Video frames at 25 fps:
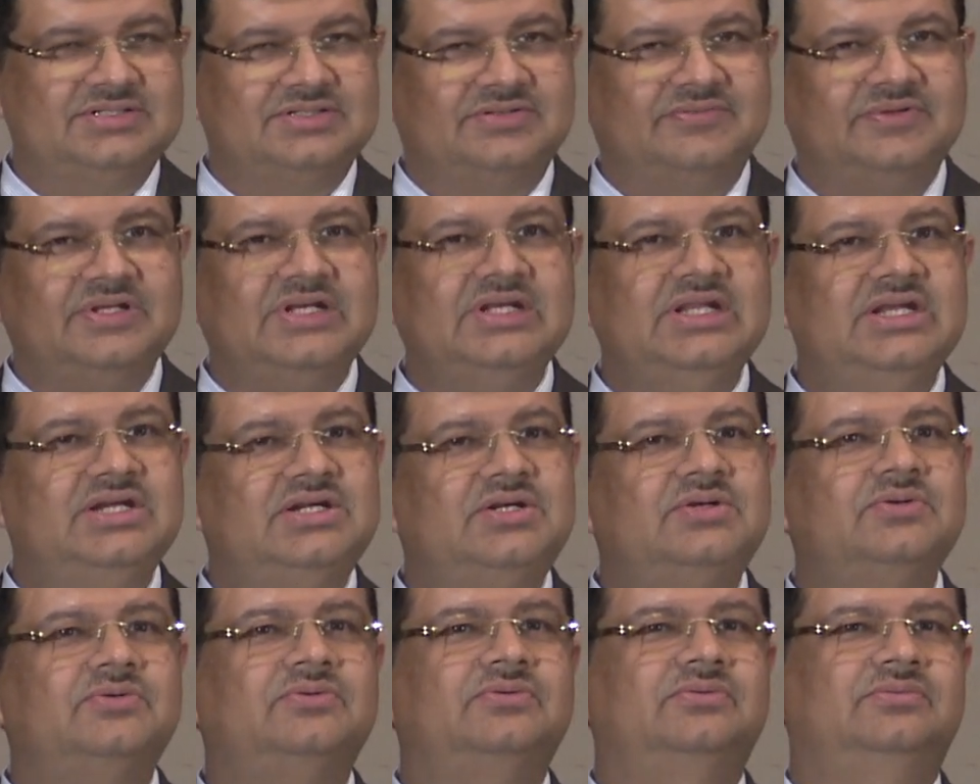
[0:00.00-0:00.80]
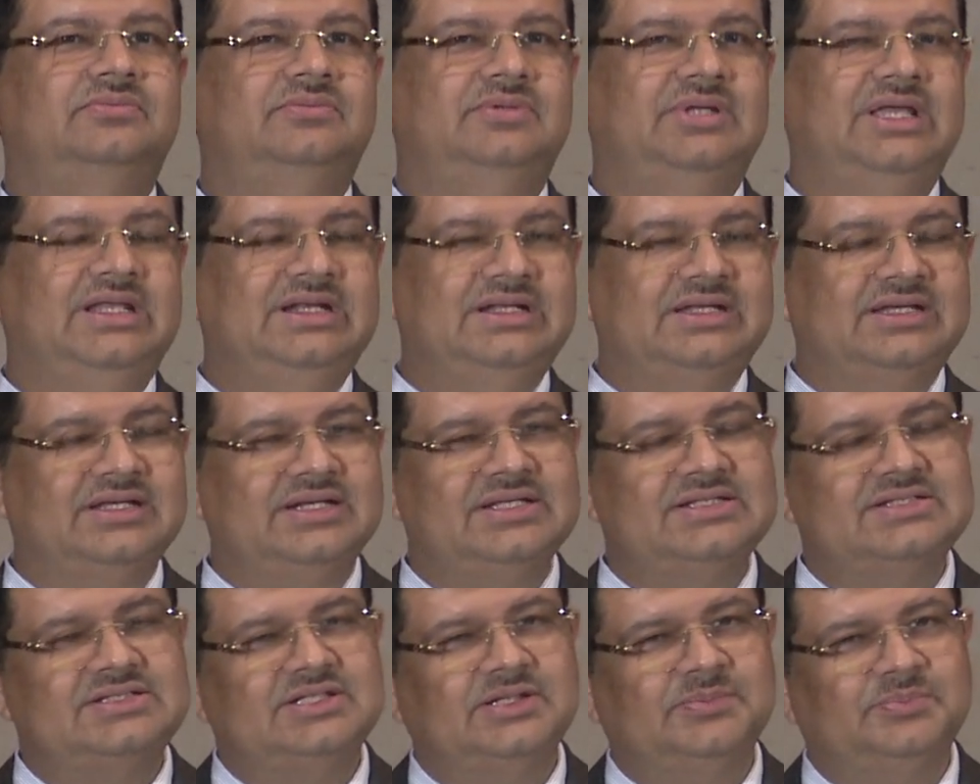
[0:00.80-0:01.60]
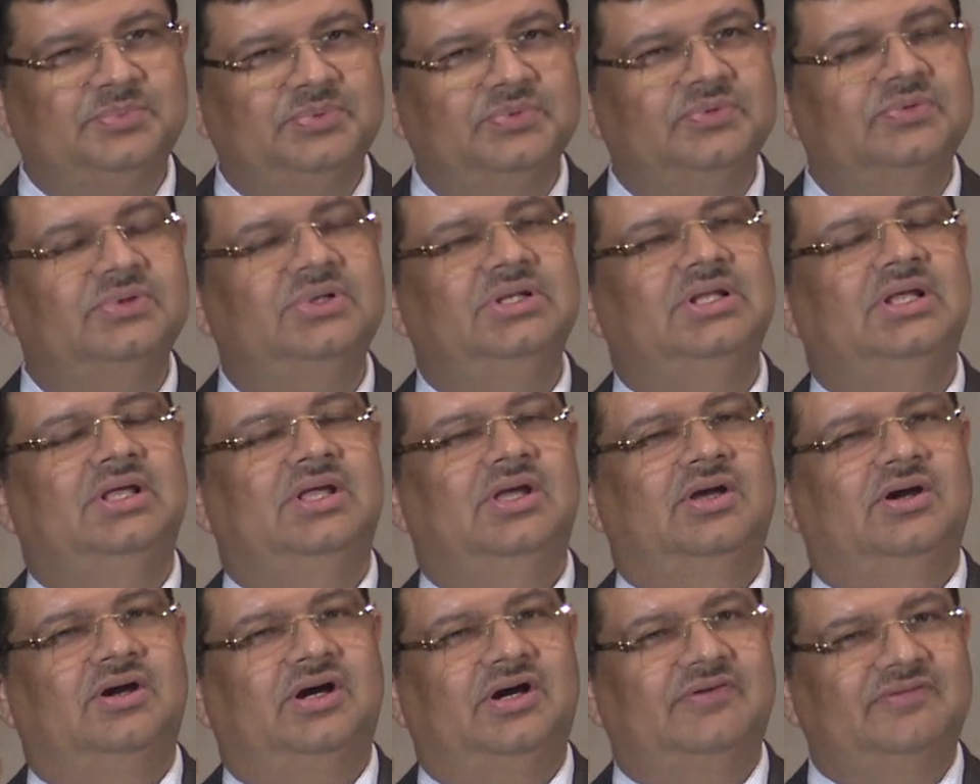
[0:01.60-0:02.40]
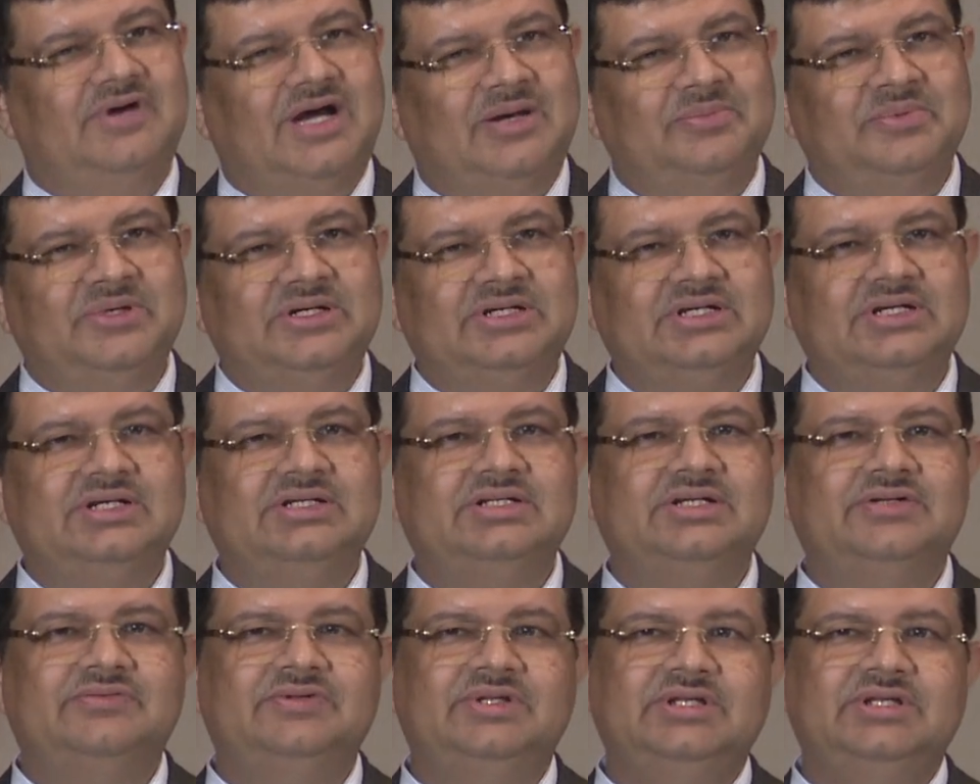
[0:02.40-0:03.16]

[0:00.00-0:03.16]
So, we need to increase the pool of arbitrator.